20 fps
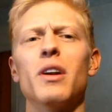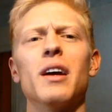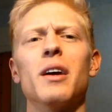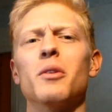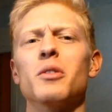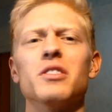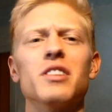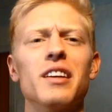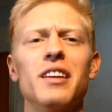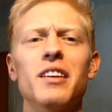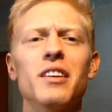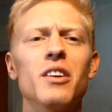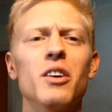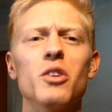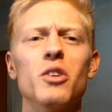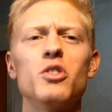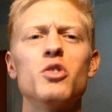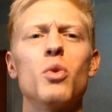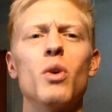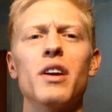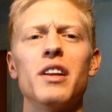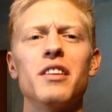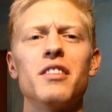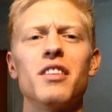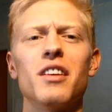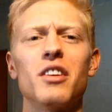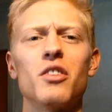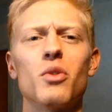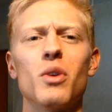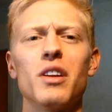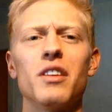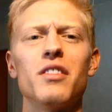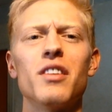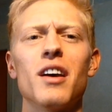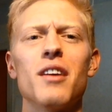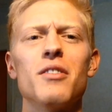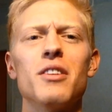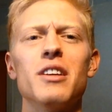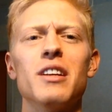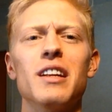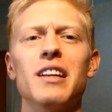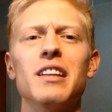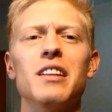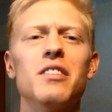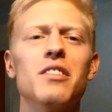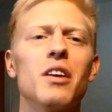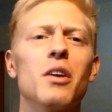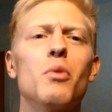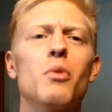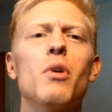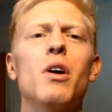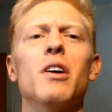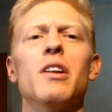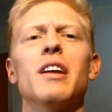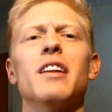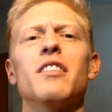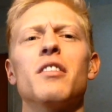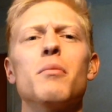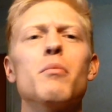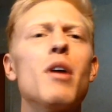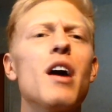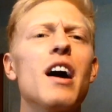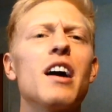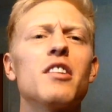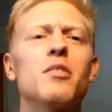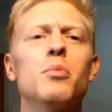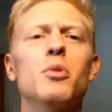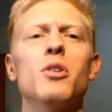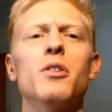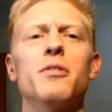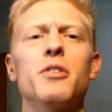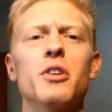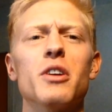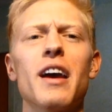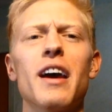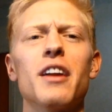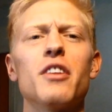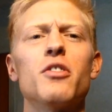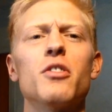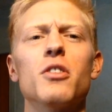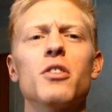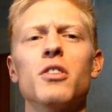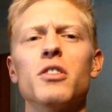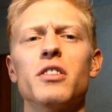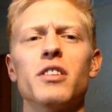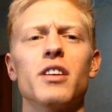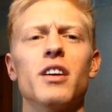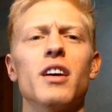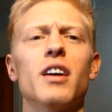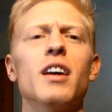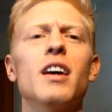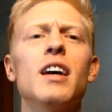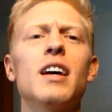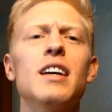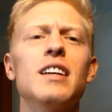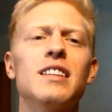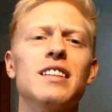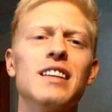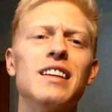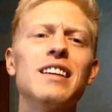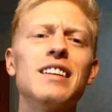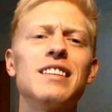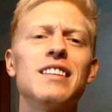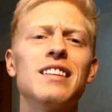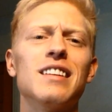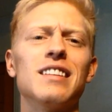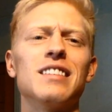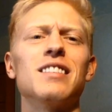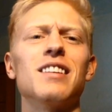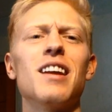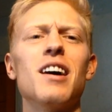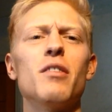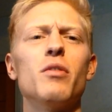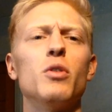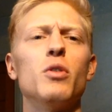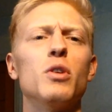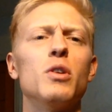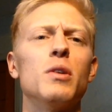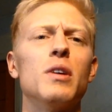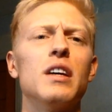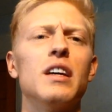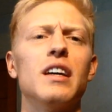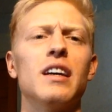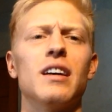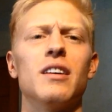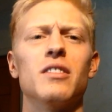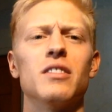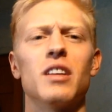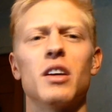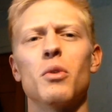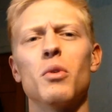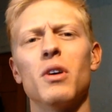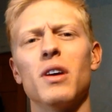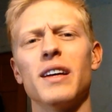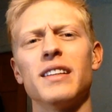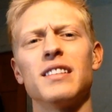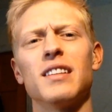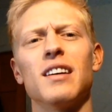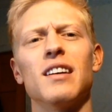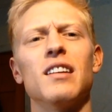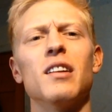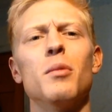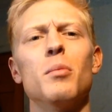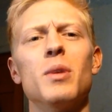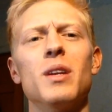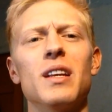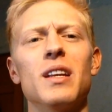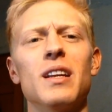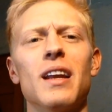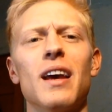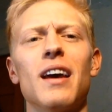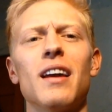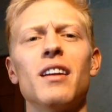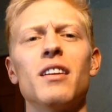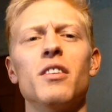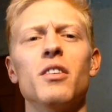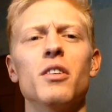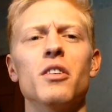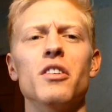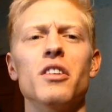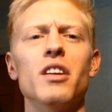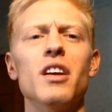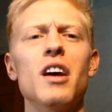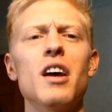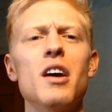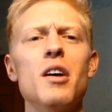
I was like, 26, 27, and he's like, well, that's impossible if you're natural to get to this level. And I was like, well, that's a limiting attitude.